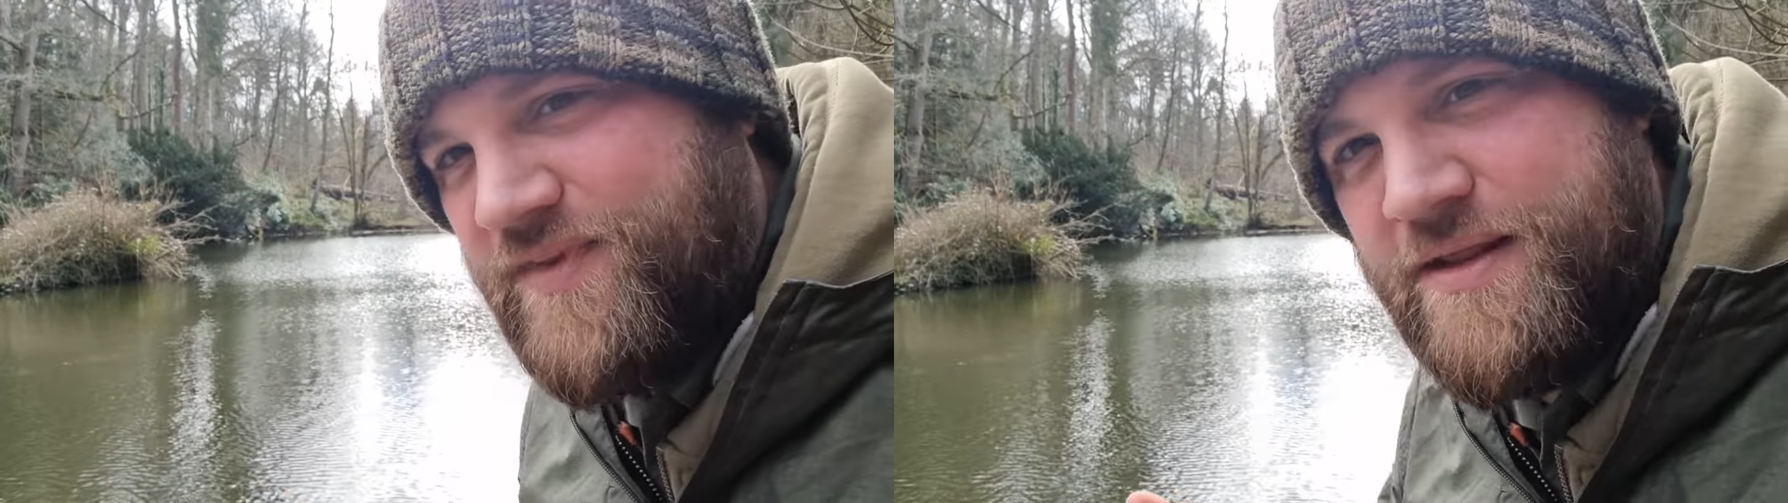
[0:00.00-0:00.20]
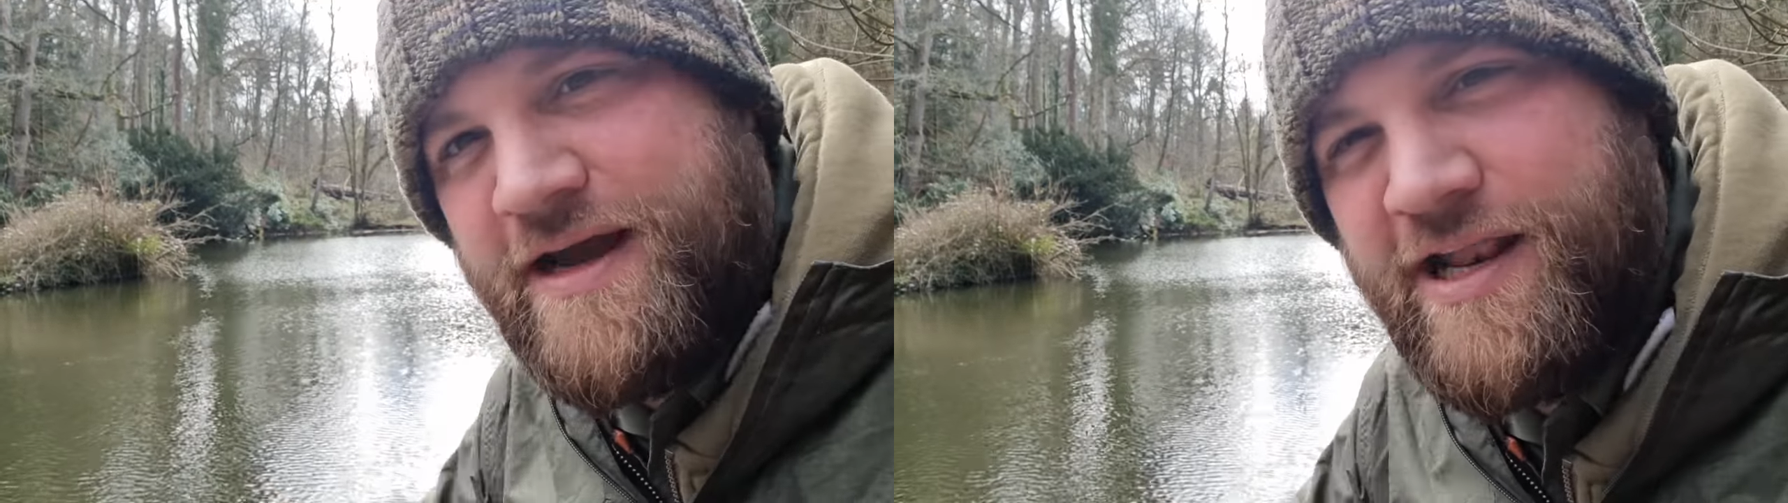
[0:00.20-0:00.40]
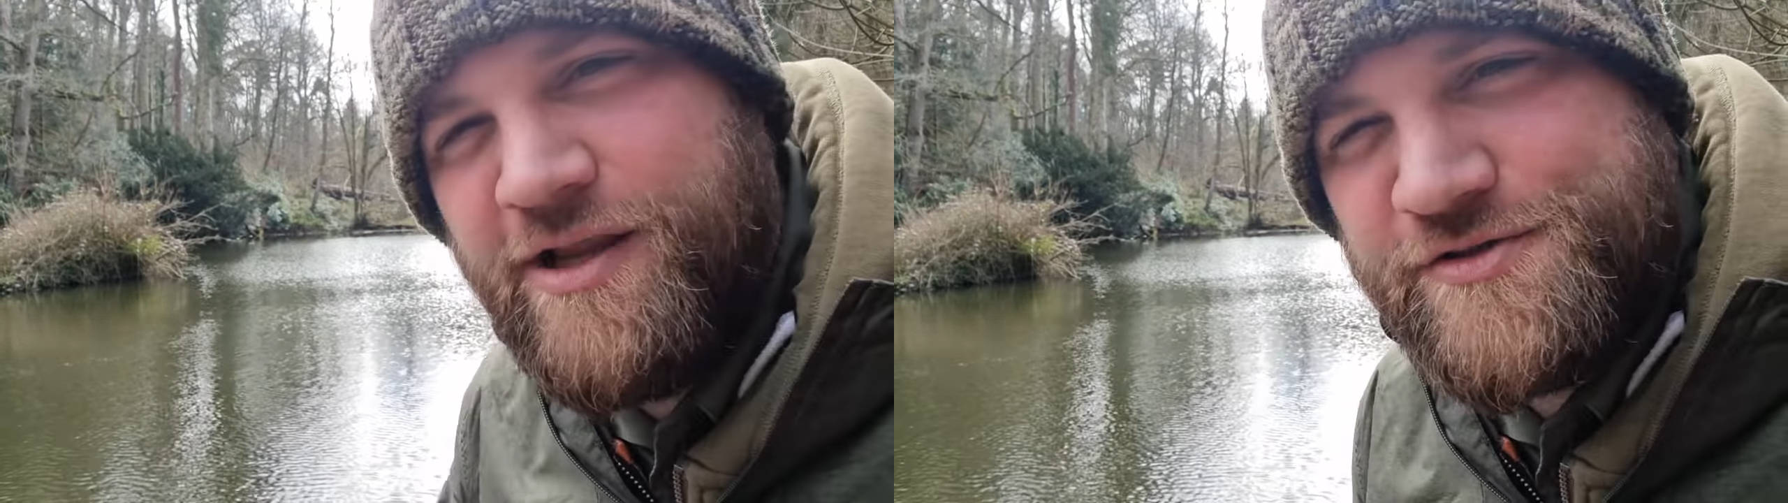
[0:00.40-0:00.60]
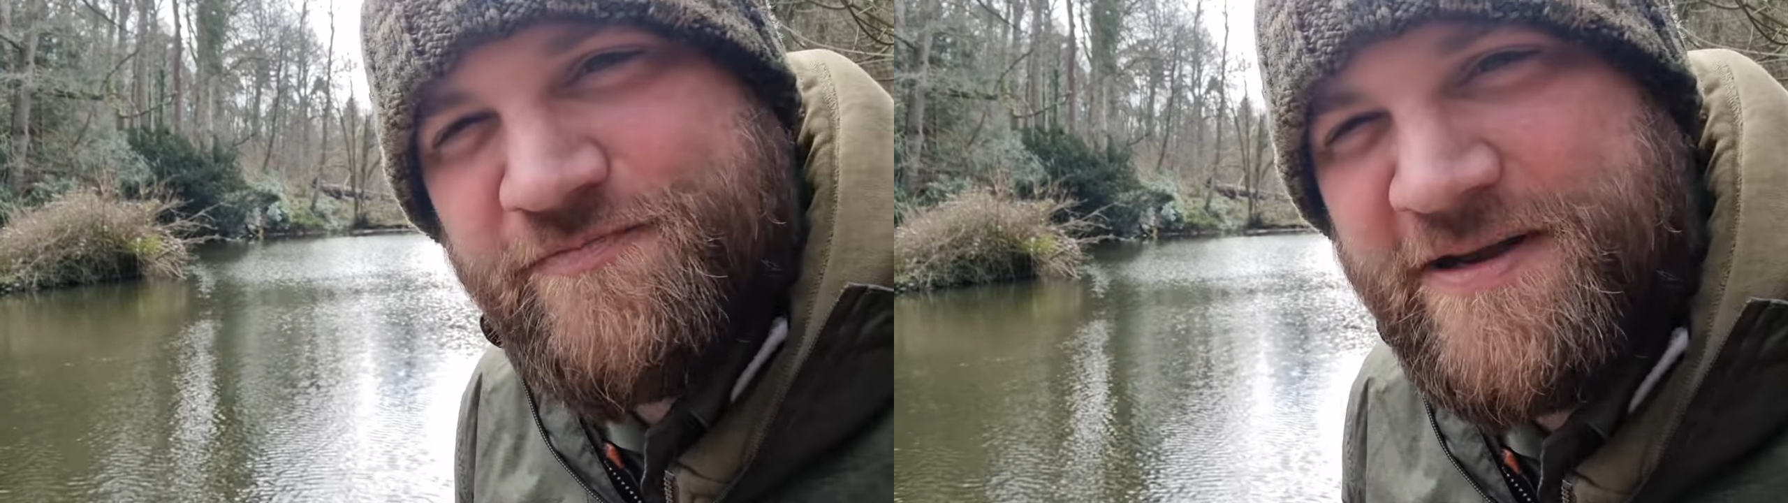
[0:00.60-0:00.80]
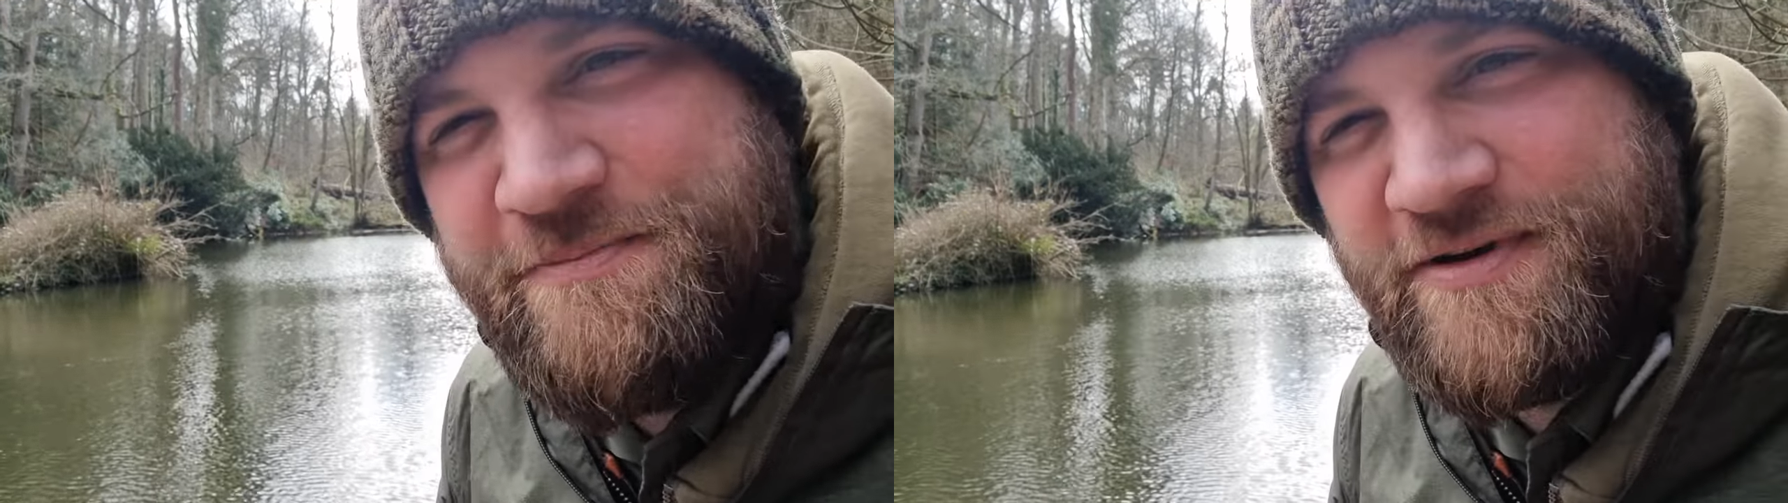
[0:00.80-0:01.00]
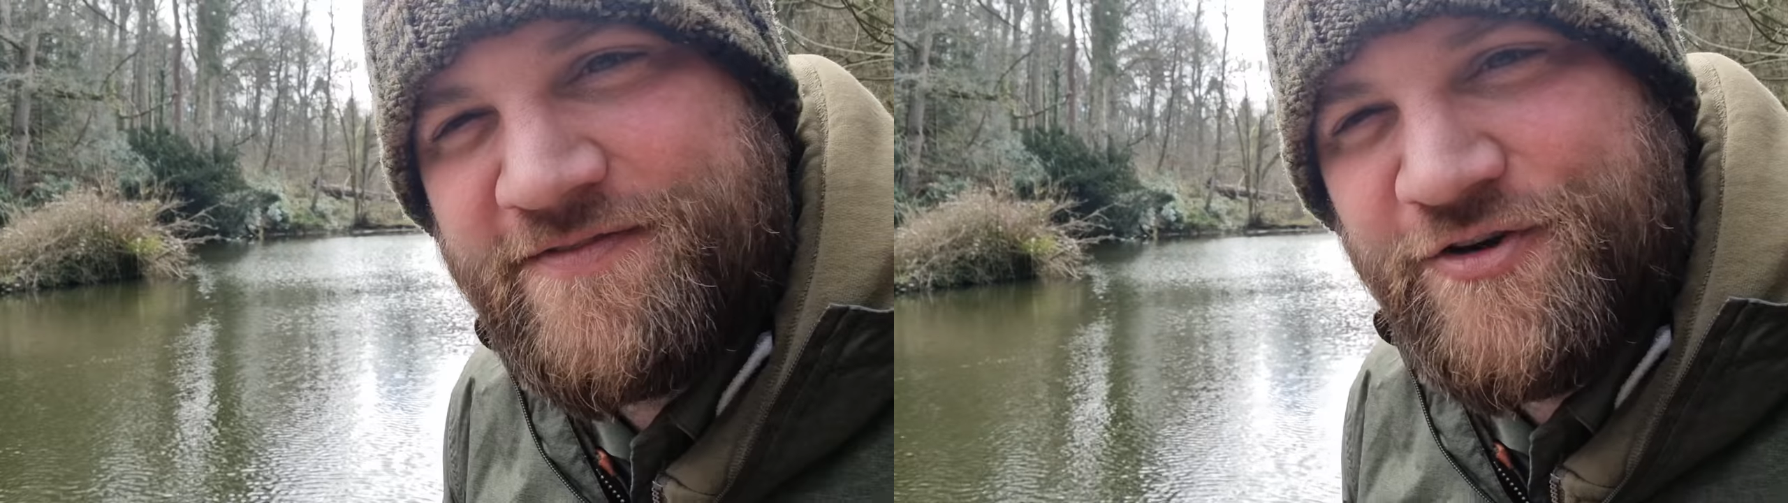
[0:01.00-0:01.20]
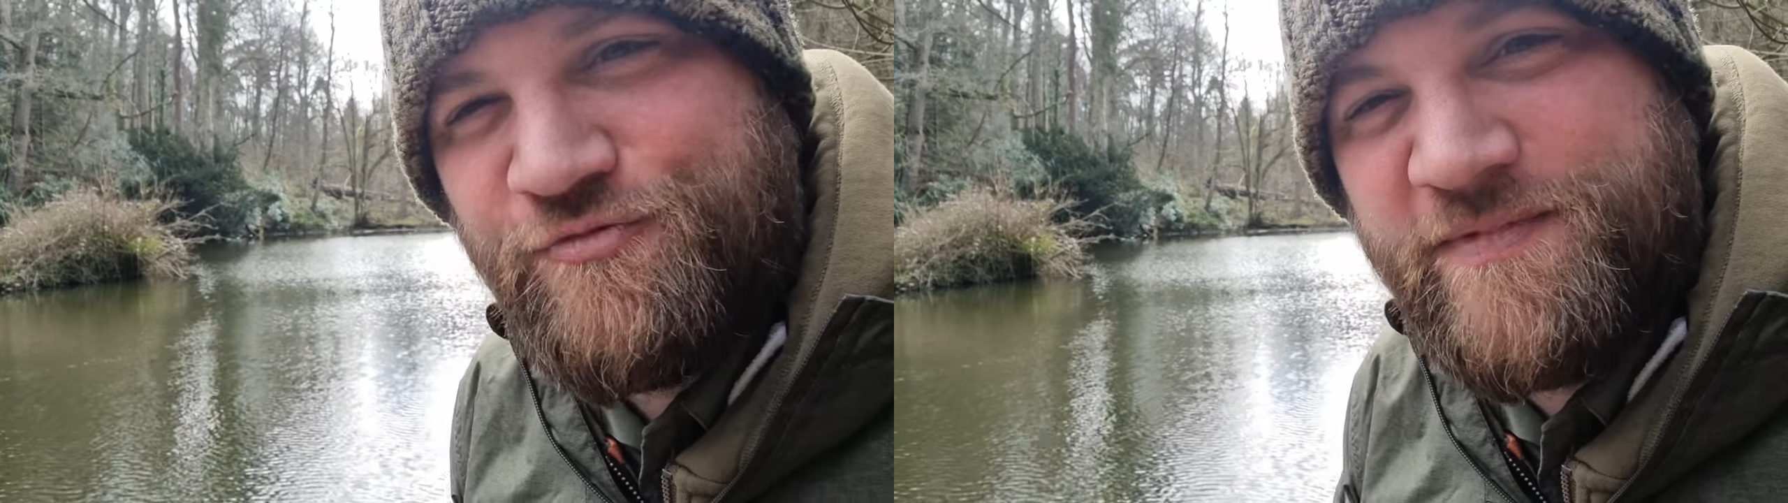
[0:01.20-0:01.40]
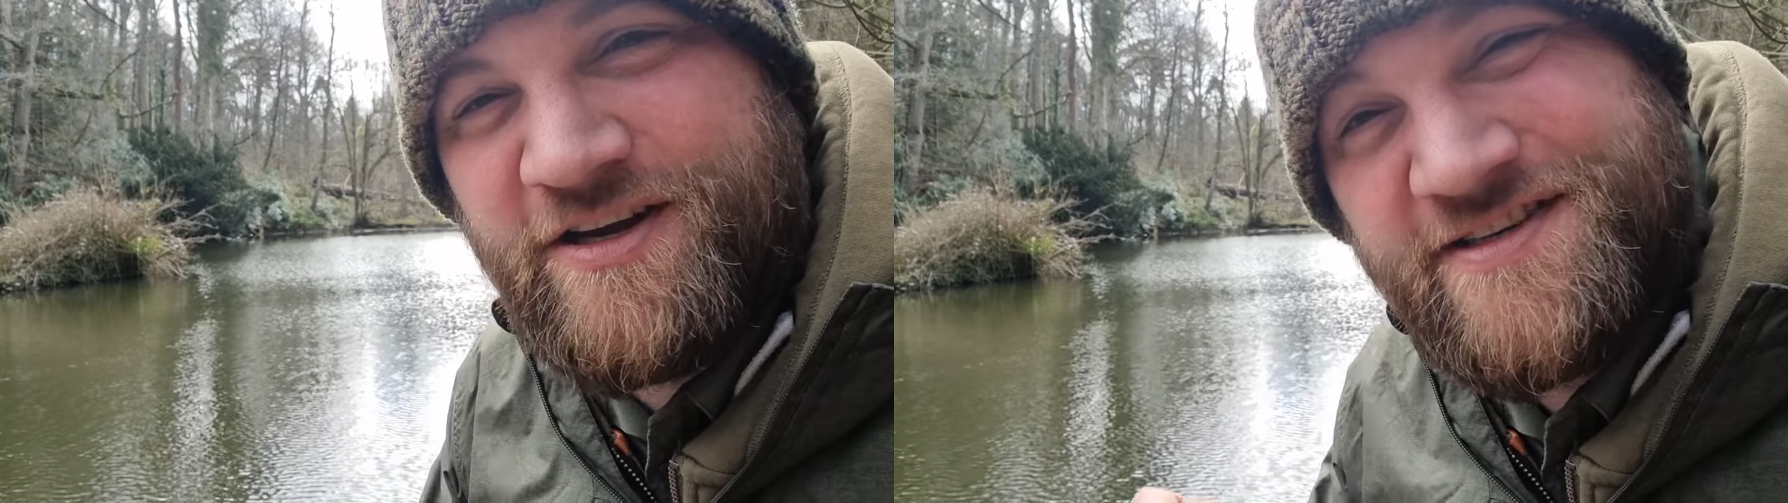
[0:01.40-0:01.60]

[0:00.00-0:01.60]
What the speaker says: Now, a lot of people have told me I